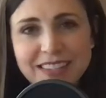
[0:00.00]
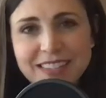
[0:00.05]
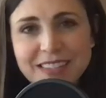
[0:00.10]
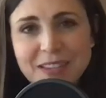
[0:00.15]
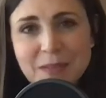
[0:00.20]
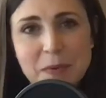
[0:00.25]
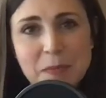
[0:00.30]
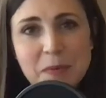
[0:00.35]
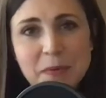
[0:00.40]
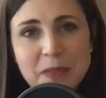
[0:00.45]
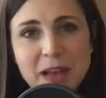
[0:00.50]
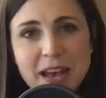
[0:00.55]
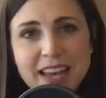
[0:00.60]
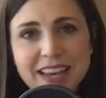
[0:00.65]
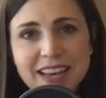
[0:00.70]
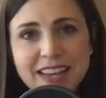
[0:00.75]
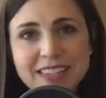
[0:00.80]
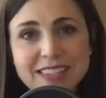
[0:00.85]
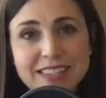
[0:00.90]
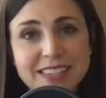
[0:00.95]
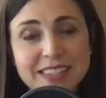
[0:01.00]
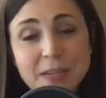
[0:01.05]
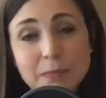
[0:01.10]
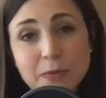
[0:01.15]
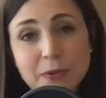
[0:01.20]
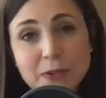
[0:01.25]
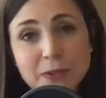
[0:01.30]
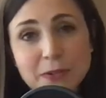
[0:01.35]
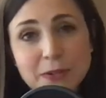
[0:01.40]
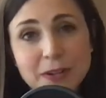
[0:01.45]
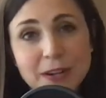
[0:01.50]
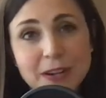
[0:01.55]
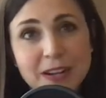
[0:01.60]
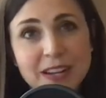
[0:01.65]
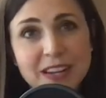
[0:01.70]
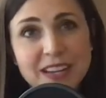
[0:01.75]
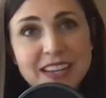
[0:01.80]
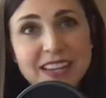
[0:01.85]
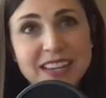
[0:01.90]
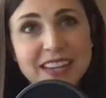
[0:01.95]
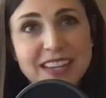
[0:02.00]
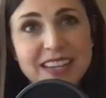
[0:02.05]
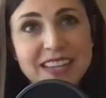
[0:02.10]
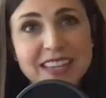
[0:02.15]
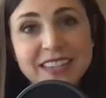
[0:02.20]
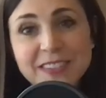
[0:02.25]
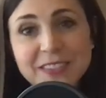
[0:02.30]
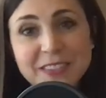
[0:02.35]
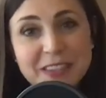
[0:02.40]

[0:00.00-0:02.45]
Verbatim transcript: Some people like a steeper hill